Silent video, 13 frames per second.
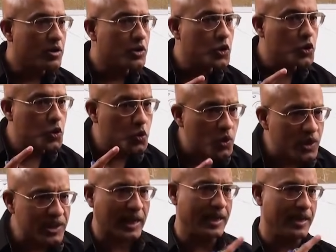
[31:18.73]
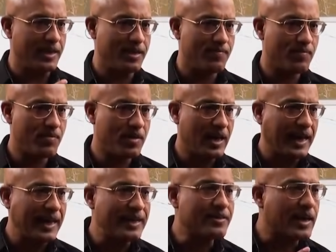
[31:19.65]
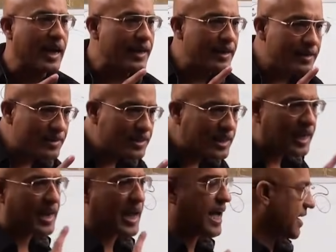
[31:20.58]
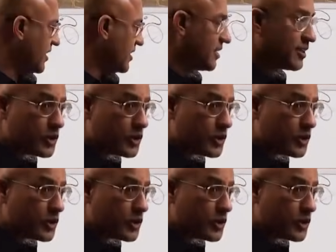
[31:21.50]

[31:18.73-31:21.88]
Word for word: usually it interact,